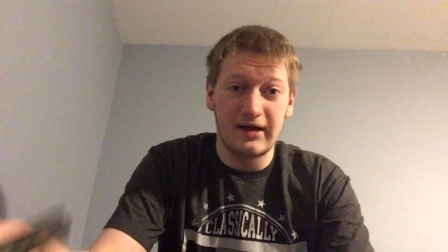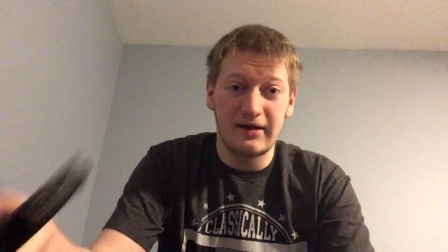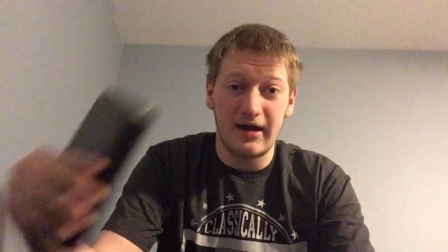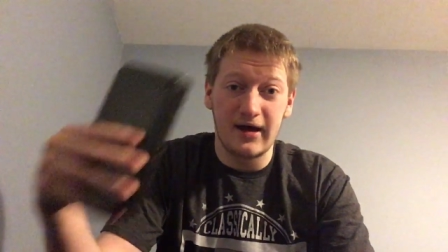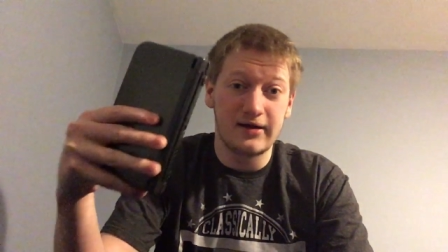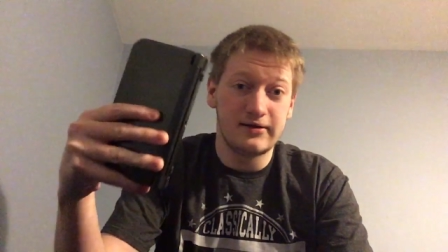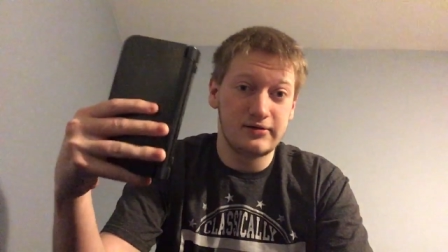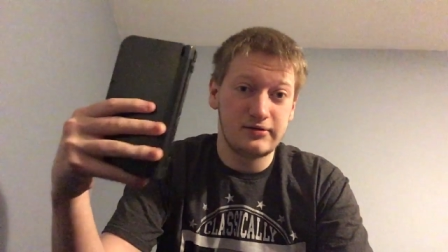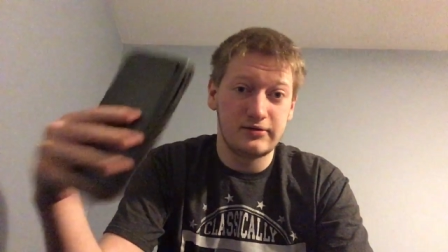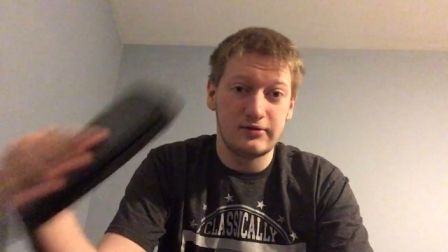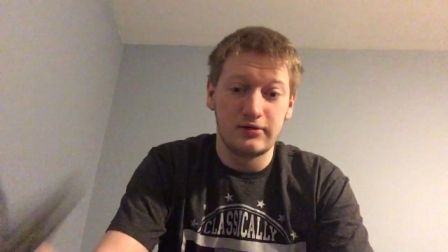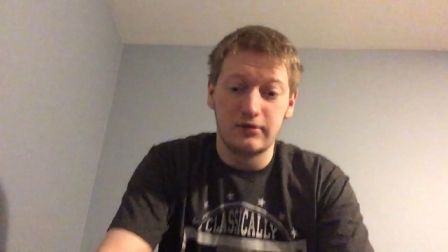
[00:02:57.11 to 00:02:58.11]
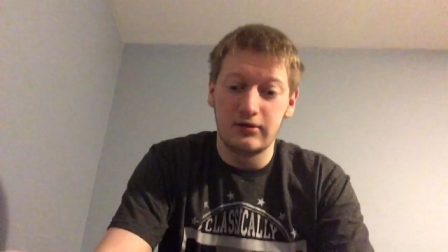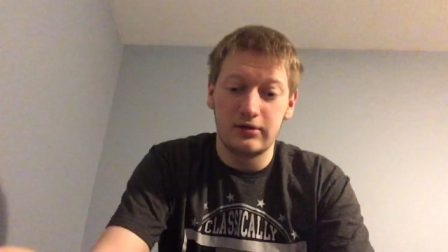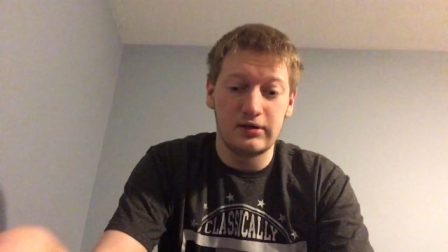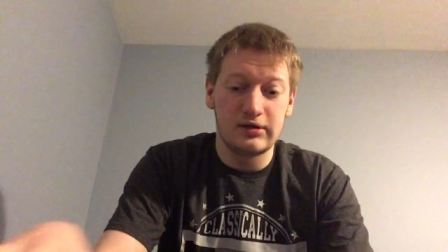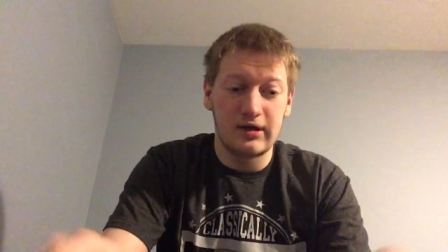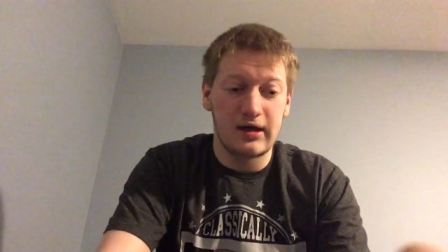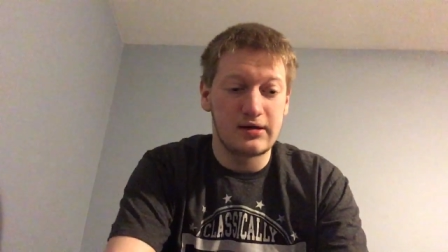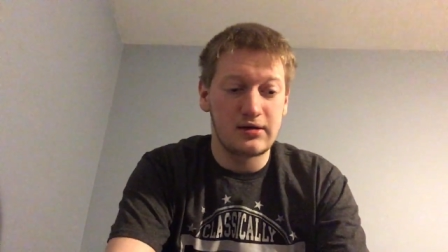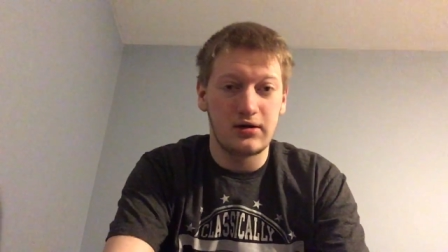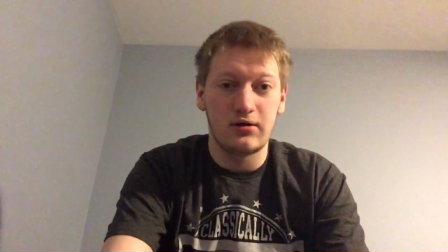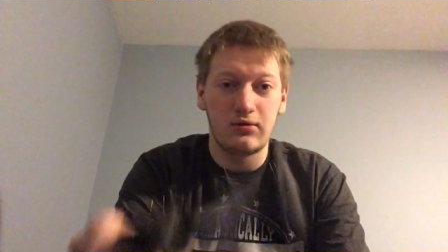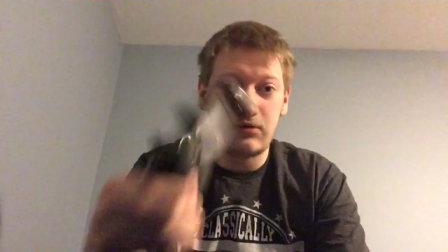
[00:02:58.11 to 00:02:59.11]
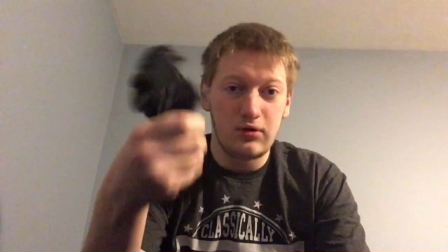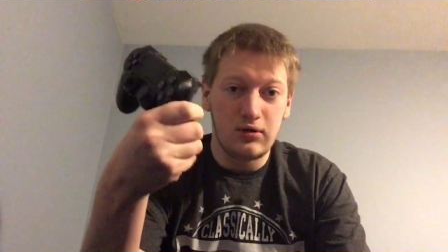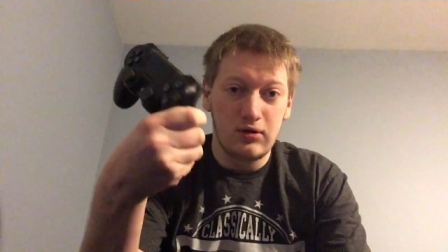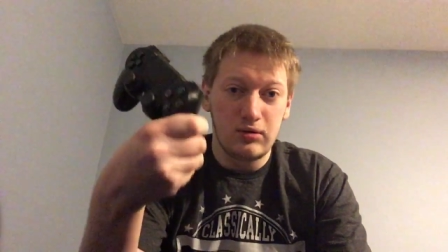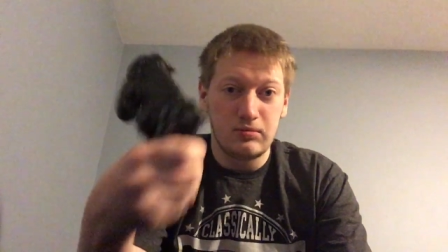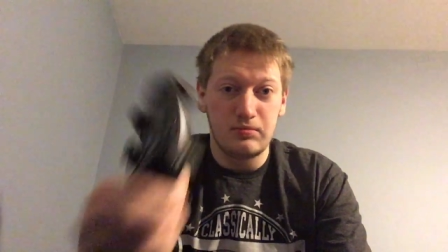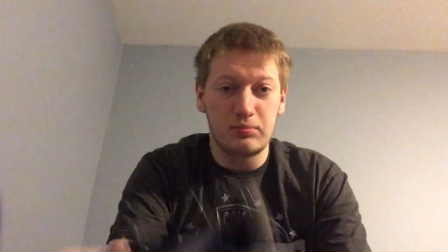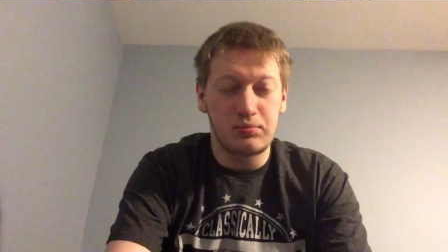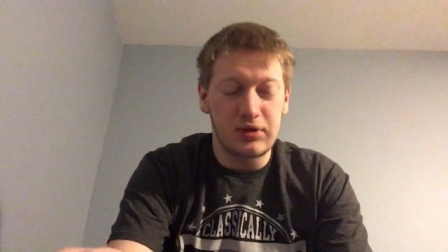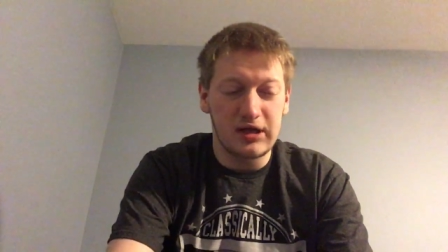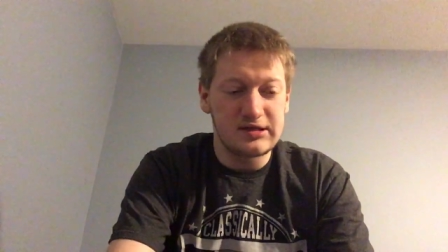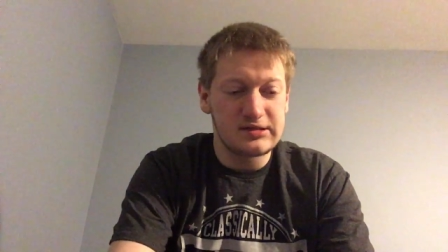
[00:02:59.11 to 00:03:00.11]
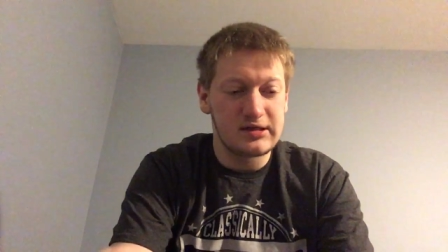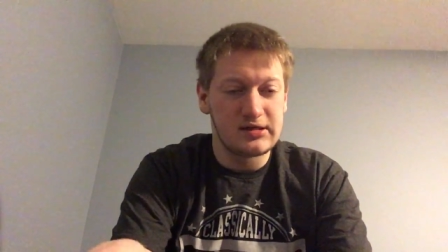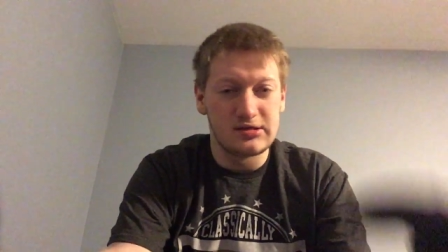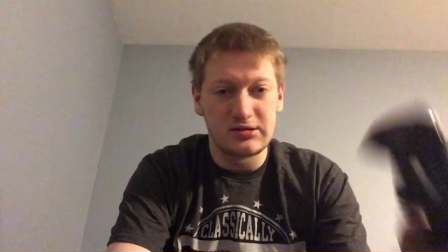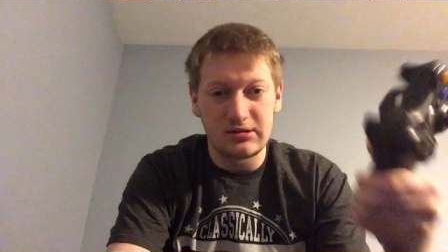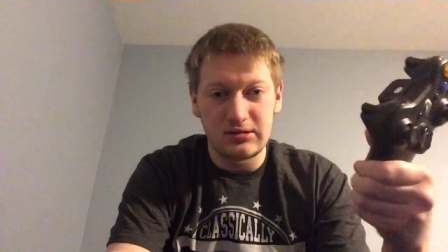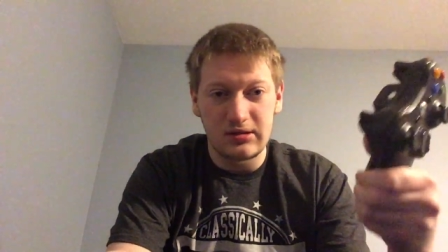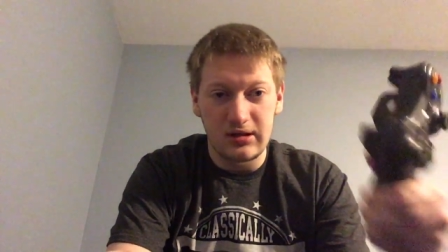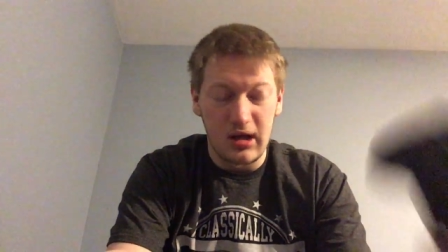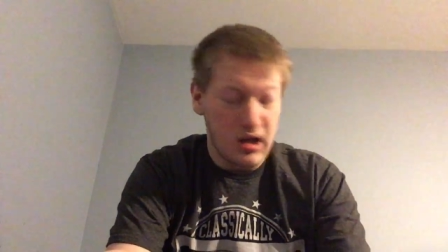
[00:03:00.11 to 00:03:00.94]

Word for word: I got Nintendo, PlayStation,